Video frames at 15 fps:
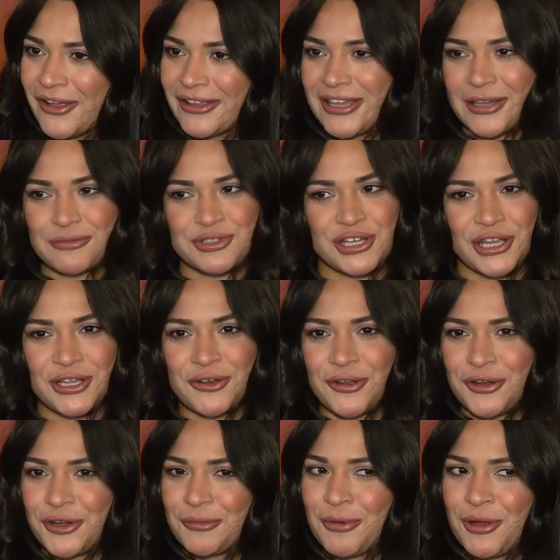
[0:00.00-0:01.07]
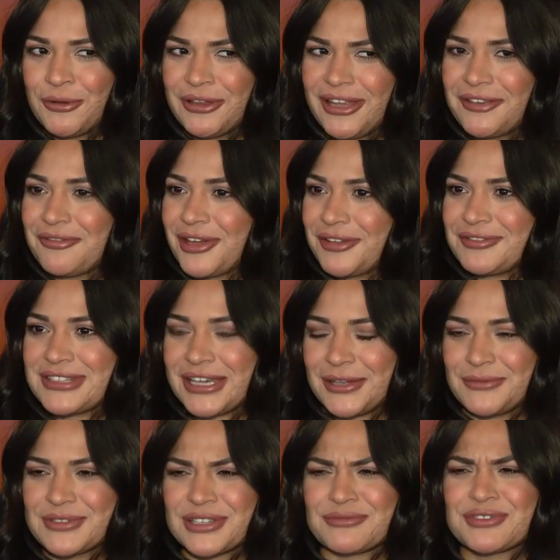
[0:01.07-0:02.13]
I kept checking on her probably like five
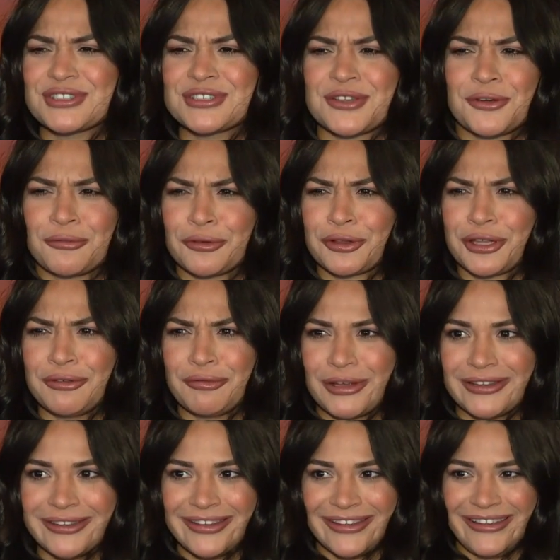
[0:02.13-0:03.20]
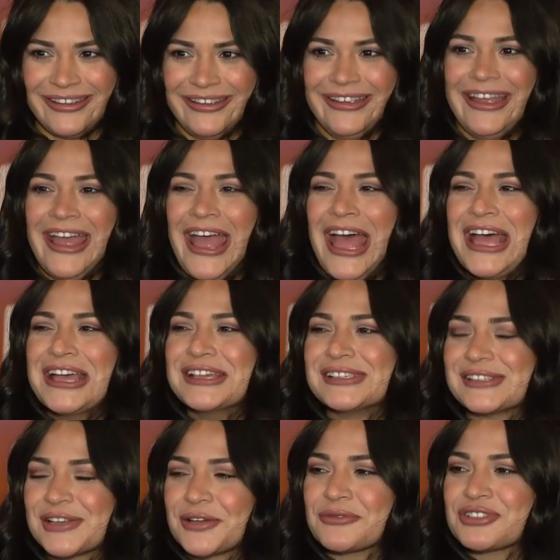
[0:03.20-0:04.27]
times. I'm just overly friendly.
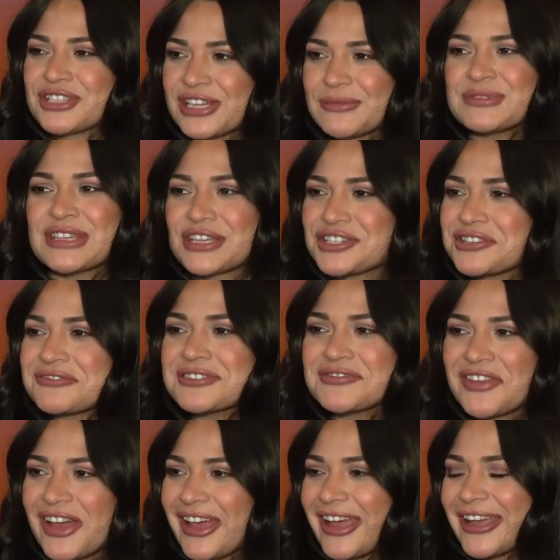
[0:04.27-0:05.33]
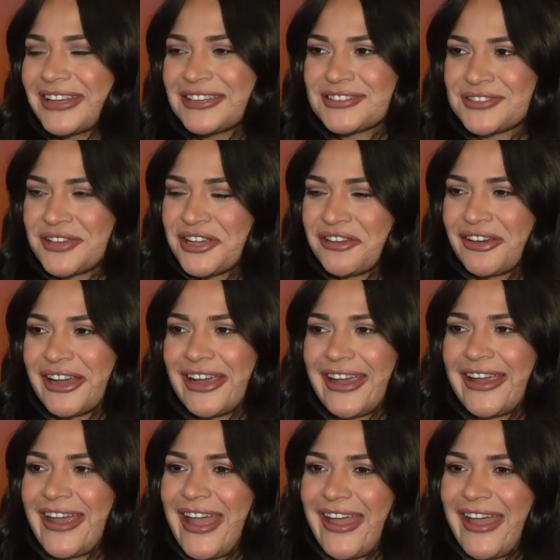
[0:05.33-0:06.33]
So she kept saying she was fine and doing great.